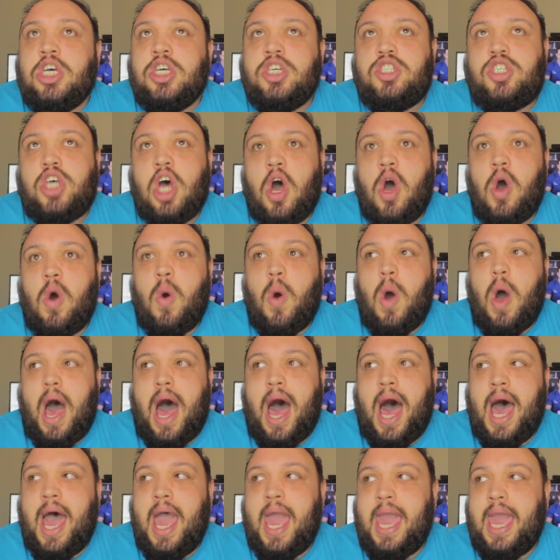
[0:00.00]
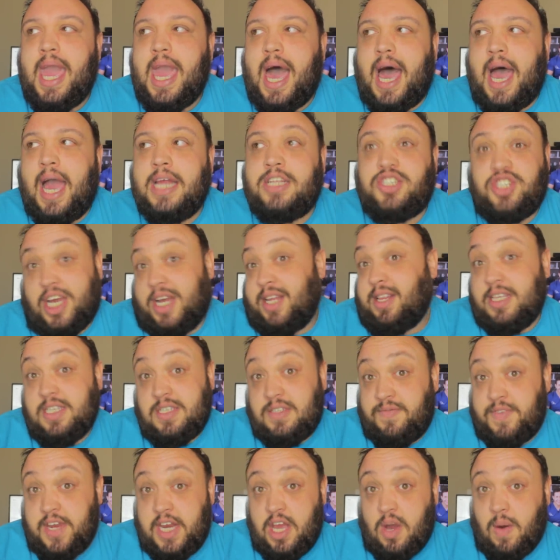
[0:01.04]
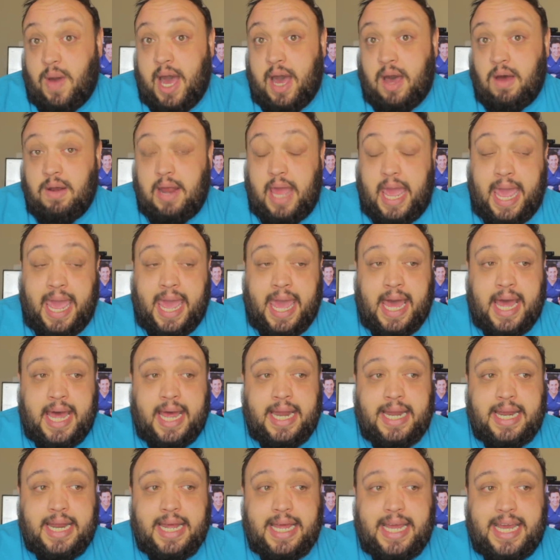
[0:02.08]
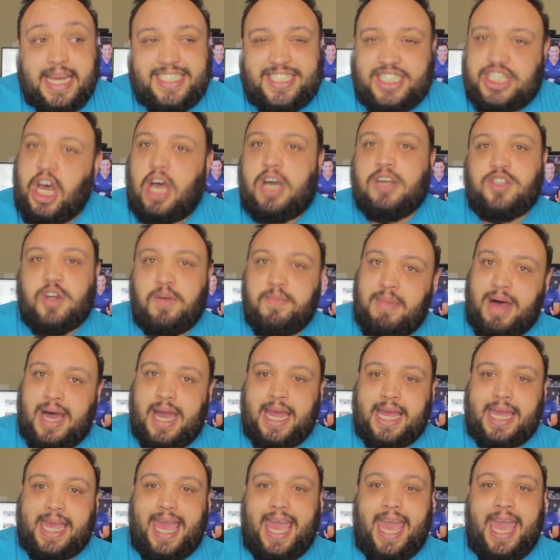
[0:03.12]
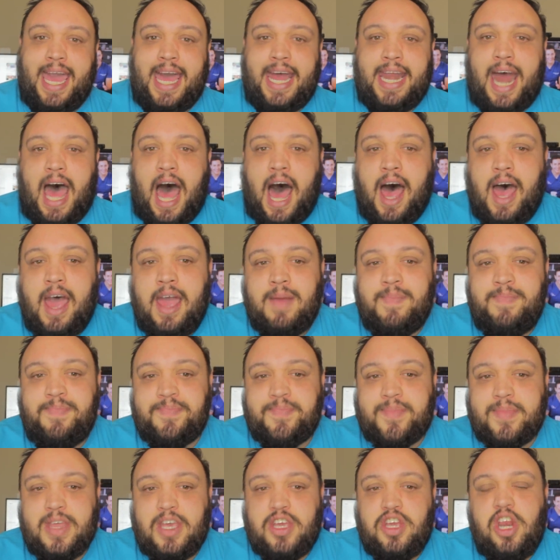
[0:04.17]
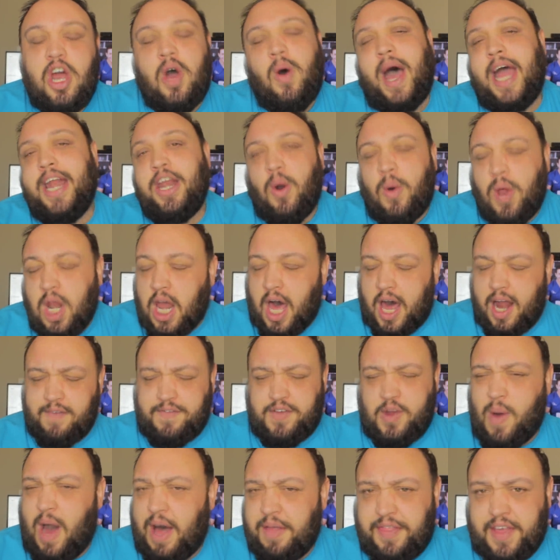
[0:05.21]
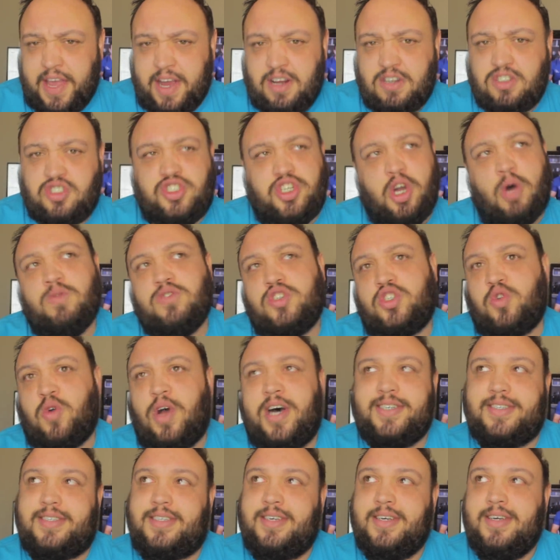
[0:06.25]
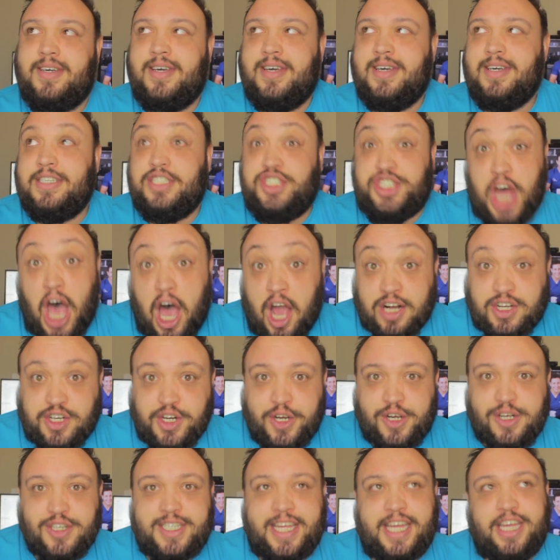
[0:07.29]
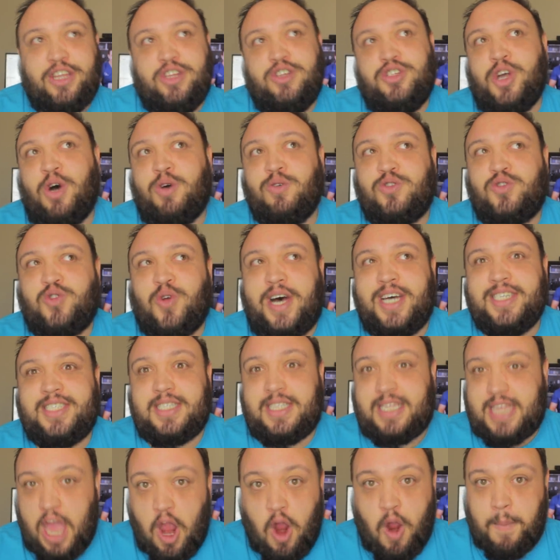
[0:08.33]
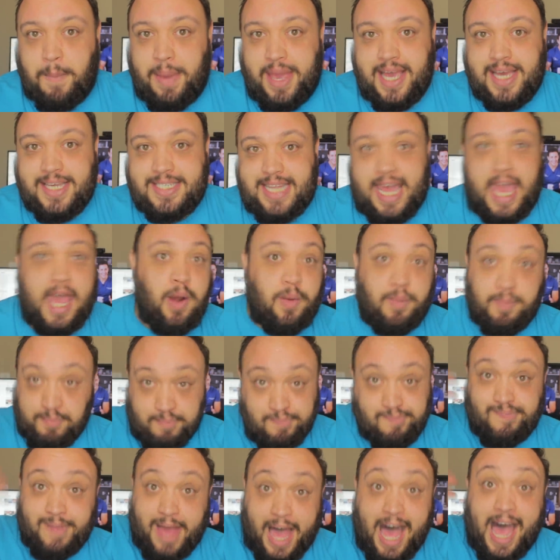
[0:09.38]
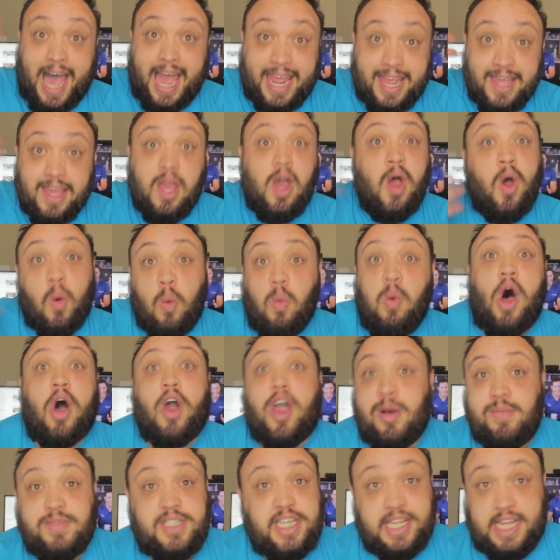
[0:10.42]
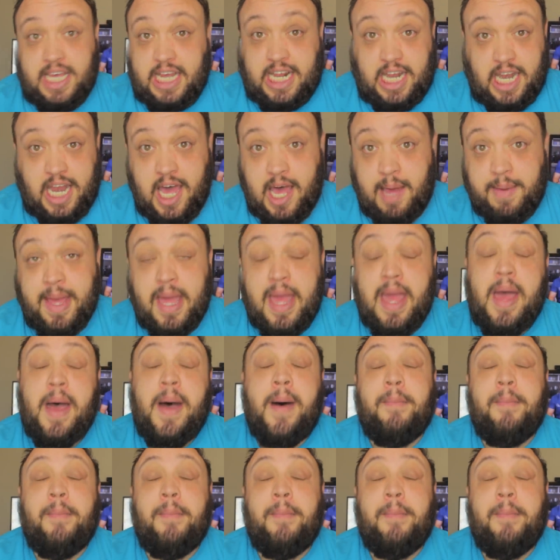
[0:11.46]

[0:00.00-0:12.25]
So I, I checked this video out and it's Dr. Mike and I'm, you know, I know a lot of you out there don't trust doctors and you don't trust therapists and hi, welcome to the club.